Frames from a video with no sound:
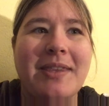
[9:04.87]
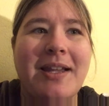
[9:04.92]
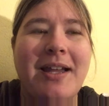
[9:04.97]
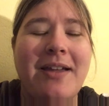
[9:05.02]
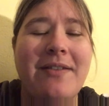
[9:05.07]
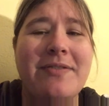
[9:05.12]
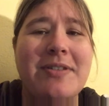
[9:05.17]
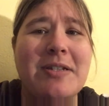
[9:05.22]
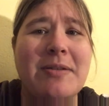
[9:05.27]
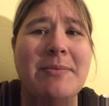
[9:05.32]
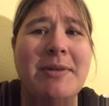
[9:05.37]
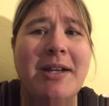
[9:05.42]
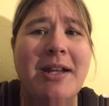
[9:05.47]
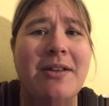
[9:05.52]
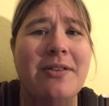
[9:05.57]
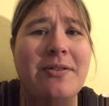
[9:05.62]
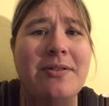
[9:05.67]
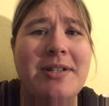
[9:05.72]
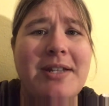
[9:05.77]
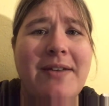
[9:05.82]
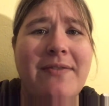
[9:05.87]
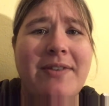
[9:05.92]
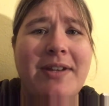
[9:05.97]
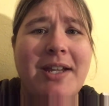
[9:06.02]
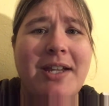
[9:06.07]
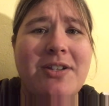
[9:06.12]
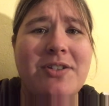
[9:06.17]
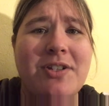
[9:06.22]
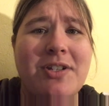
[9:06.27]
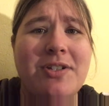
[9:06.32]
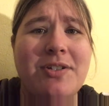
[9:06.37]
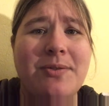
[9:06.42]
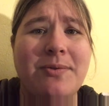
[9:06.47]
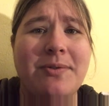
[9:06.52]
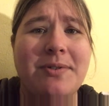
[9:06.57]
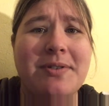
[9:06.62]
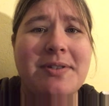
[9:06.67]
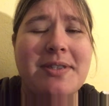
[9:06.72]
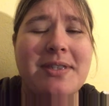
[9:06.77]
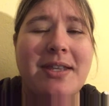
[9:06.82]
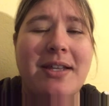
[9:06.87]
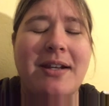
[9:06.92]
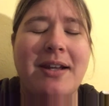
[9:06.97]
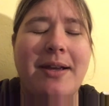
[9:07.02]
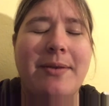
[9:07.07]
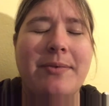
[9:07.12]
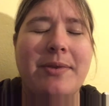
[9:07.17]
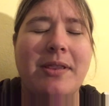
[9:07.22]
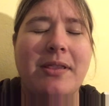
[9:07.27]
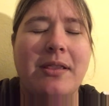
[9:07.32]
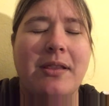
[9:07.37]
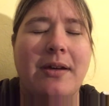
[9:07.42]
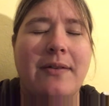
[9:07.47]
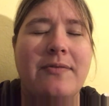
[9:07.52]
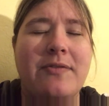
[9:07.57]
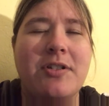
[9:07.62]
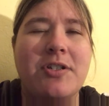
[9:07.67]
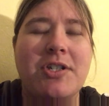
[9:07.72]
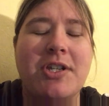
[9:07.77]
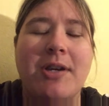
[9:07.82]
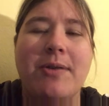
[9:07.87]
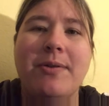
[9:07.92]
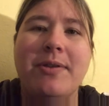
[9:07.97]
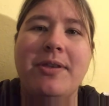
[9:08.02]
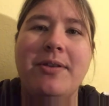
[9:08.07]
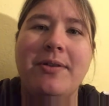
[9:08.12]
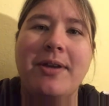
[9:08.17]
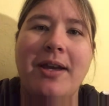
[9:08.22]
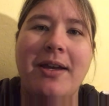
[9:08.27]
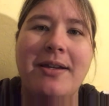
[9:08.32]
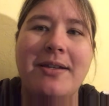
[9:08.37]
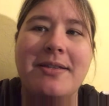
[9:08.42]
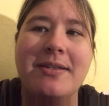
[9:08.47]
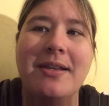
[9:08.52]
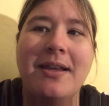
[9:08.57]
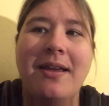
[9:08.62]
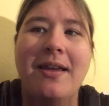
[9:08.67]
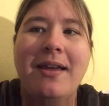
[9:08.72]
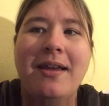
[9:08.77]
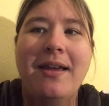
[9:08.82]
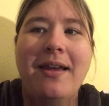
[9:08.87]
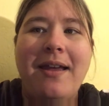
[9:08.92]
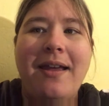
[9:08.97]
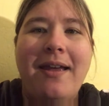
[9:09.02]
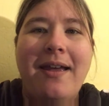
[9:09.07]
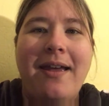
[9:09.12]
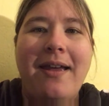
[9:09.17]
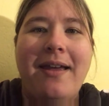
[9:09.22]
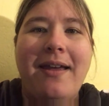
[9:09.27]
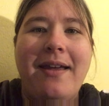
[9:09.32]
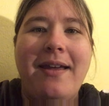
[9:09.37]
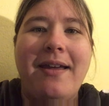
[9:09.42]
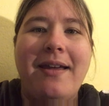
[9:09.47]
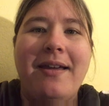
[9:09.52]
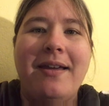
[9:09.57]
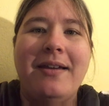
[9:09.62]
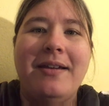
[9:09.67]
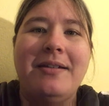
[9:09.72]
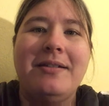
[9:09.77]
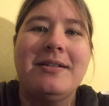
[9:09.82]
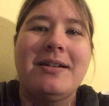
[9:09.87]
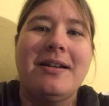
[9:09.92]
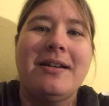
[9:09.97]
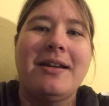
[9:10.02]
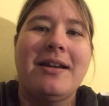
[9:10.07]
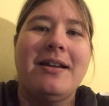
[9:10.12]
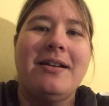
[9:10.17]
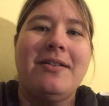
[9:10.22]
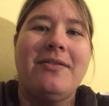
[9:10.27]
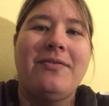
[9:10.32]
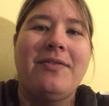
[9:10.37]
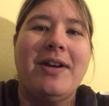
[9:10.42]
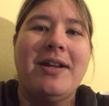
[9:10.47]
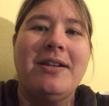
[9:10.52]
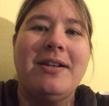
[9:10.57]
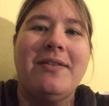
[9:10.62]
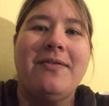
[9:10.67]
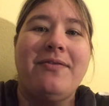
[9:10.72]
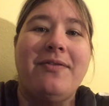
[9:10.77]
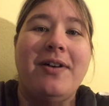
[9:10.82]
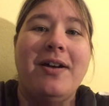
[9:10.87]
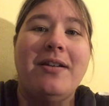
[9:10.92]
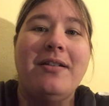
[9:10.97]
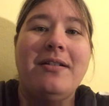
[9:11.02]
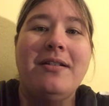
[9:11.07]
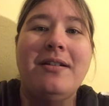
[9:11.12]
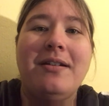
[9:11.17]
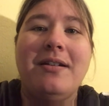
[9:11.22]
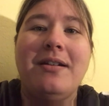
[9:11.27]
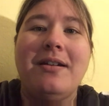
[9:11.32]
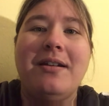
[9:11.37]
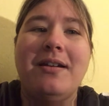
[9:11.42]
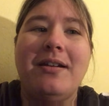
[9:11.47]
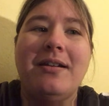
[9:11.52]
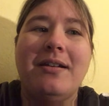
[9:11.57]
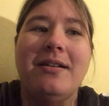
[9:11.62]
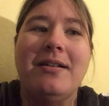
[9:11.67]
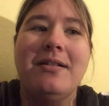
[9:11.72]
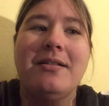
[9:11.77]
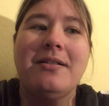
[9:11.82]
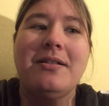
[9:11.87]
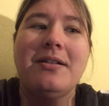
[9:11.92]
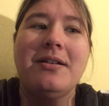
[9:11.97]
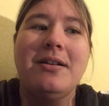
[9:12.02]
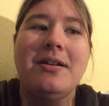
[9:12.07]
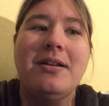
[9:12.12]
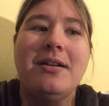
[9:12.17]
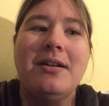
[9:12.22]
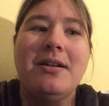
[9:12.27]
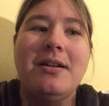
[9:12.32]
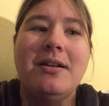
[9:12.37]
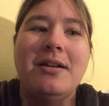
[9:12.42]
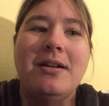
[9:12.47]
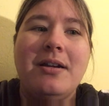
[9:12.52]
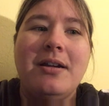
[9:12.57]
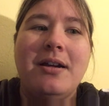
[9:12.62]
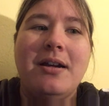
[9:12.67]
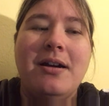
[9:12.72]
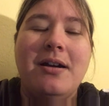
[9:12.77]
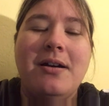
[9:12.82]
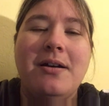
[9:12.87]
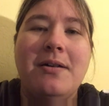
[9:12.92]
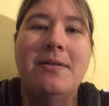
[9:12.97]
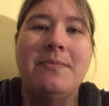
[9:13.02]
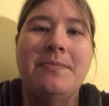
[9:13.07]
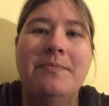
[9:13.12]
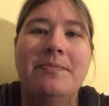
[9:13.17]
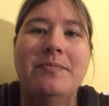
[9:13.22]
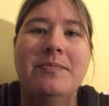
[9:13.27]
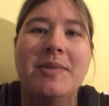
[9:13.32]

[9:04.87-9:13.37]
I have so many other divination tools that I would love to share with you guys, and I kind of find it fun, and I